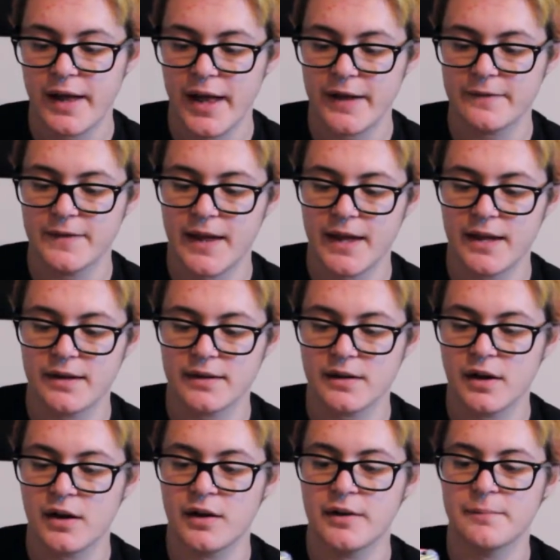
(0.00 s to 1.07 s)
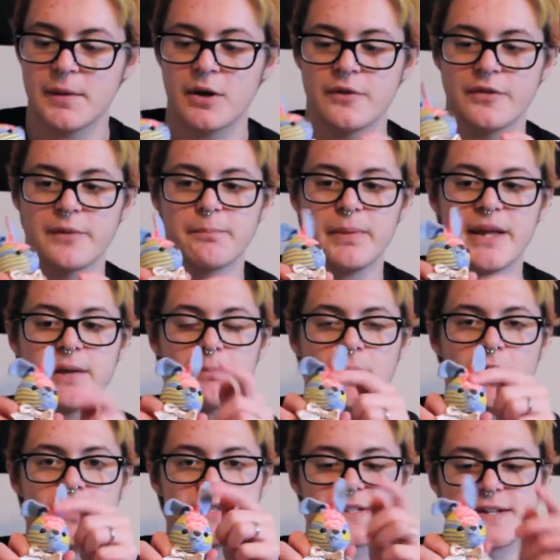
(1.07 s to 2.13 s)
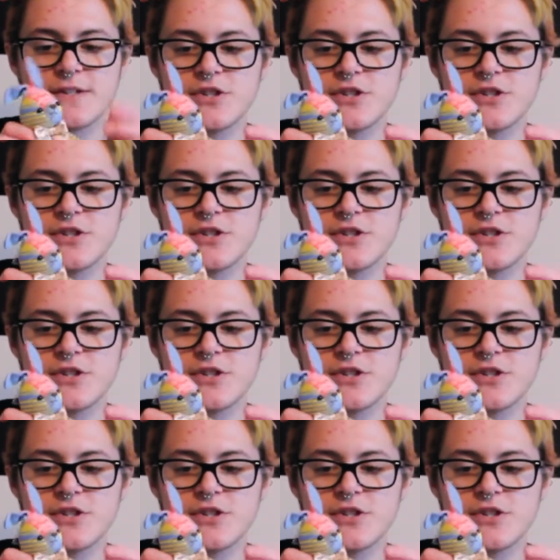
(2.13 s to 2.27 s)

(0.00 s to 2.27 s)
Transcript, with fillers: and then um, all the pink parts say